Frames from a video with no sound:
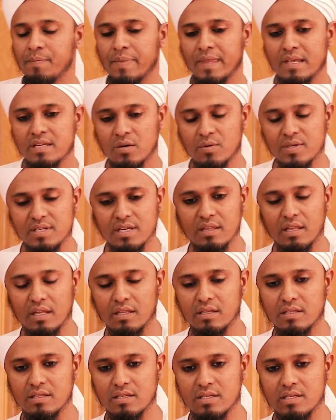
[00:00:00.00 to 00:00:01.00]
So we said that
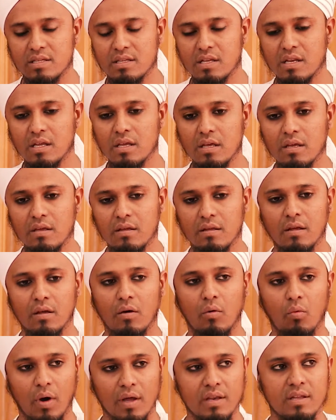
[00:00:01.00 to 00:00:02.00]
it is 3.
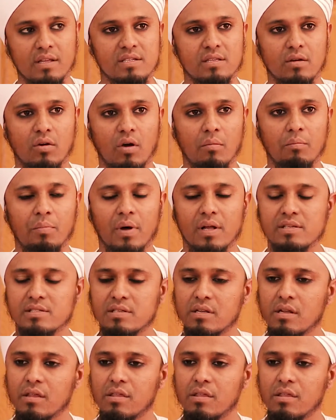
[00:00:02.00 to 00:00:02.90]
1 is the compulsory,